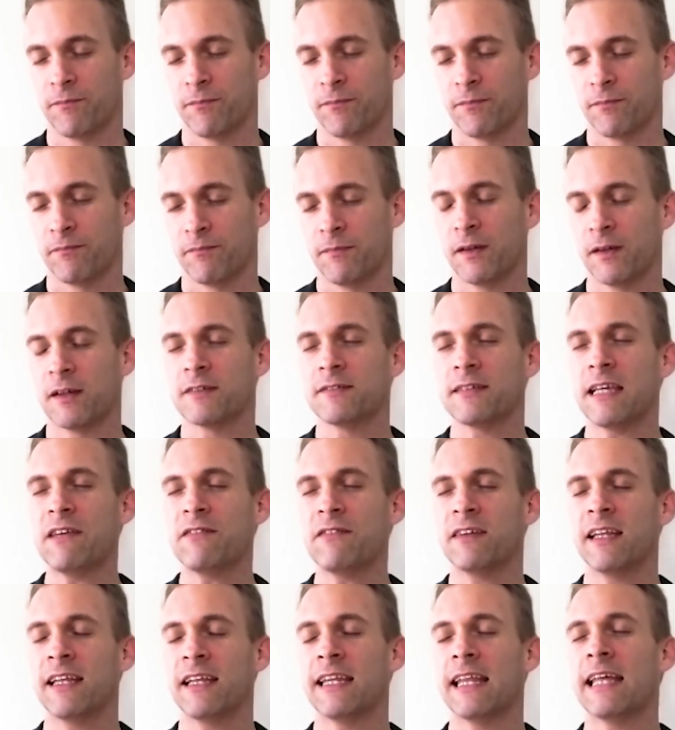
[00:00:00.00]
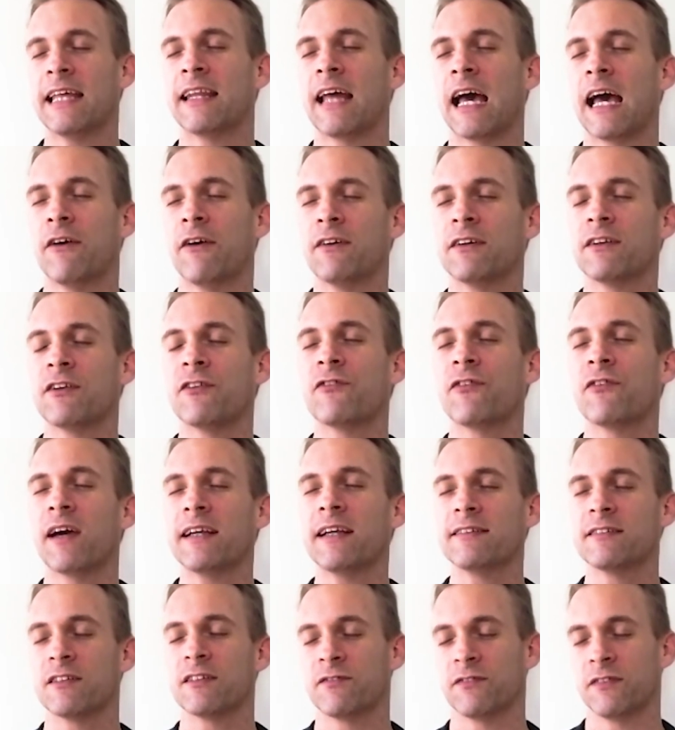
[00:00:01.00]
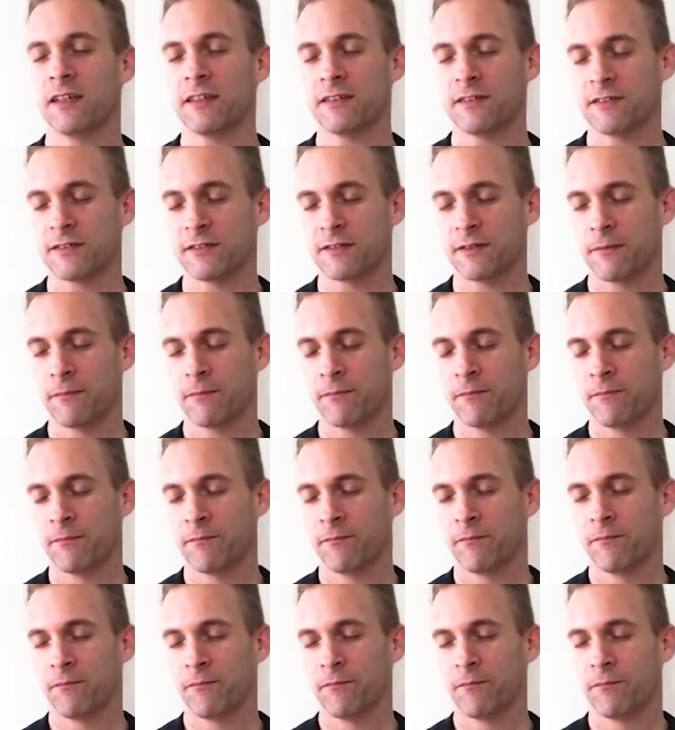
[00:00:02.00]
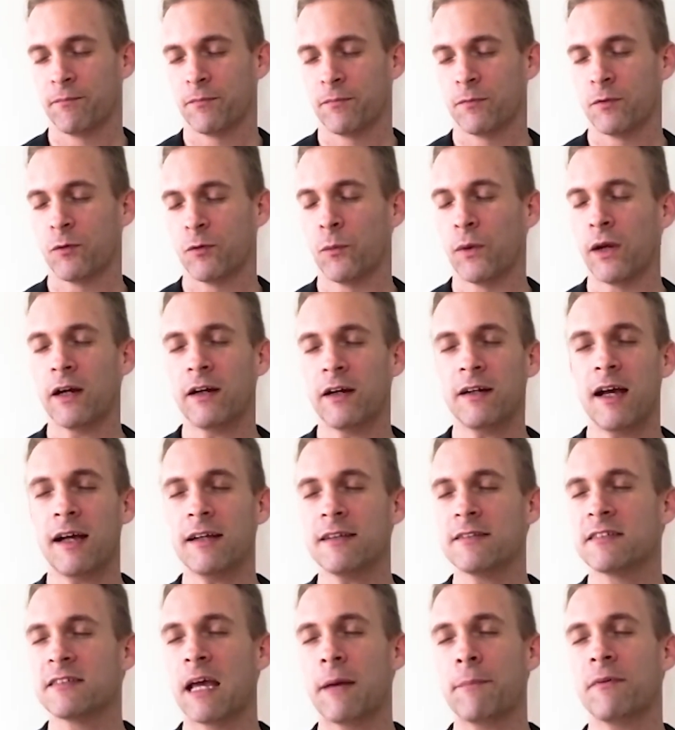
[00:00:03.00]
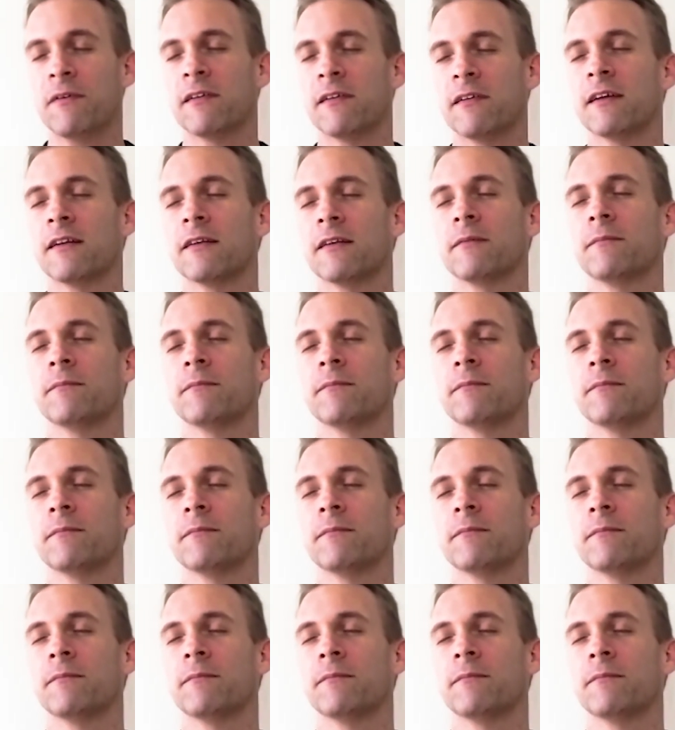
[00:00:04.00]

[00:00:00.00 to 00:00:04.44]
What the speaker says: because even in our divisiveness, we are not separated.